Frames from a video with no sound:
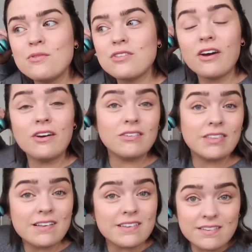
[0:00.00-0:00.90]
So
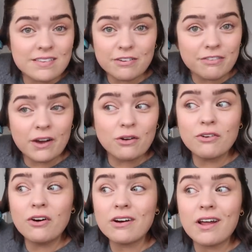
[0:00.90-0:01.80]
this is the final
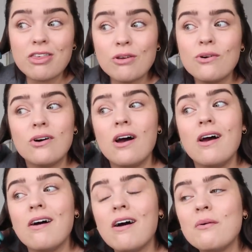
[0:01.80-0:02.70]
vlog and I thought
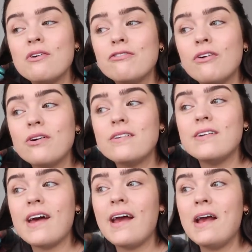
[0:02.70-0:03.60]
I would vlog
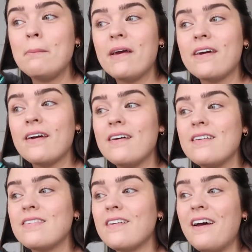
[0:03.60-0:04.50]
today
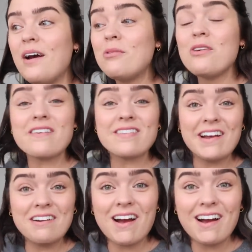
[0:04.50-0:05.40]
because I'm not just
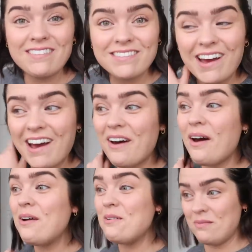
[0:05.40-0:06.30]
sitting around at
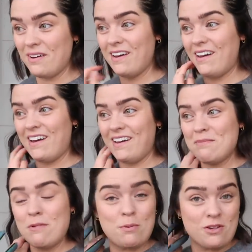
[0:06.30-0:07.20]
home
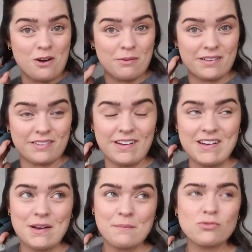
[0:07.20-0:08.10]
in my pajamas,
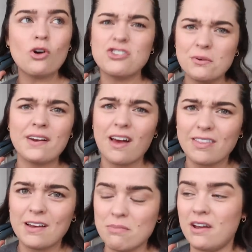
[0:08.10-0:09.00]
not doing
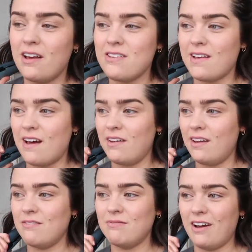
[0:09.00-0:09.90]
nothing, but you know, just
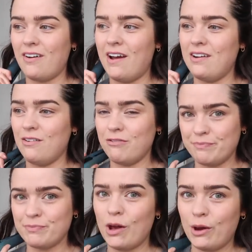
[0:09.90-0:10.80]
having a kind of
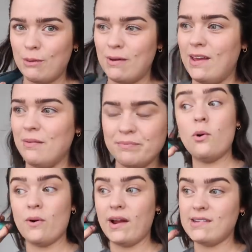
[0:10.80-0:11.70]
homey,
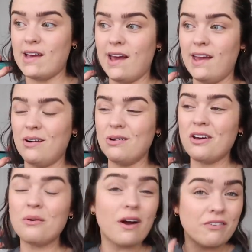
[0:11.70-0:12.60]
boring day.
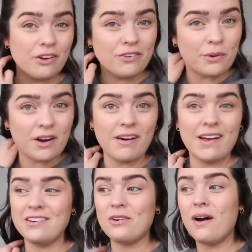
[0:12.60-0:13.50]
Although quite a few of you are
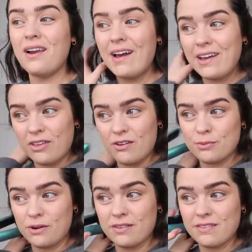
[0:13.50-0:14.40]
kind, you quite like
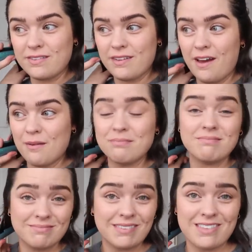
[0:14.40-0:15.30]
those ones.
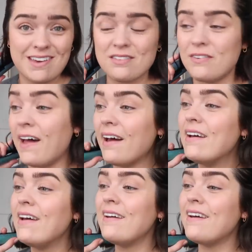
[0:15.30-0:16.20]
Cheers for that.
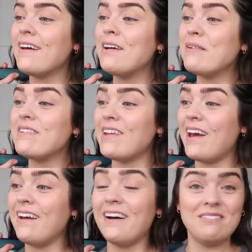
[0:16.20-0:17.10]
But
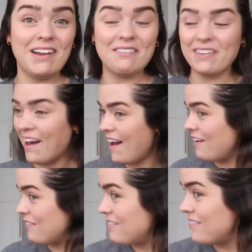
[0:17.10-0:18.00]
today I'm leaving the
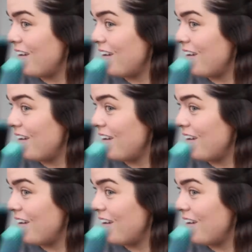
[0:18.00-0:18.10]
house.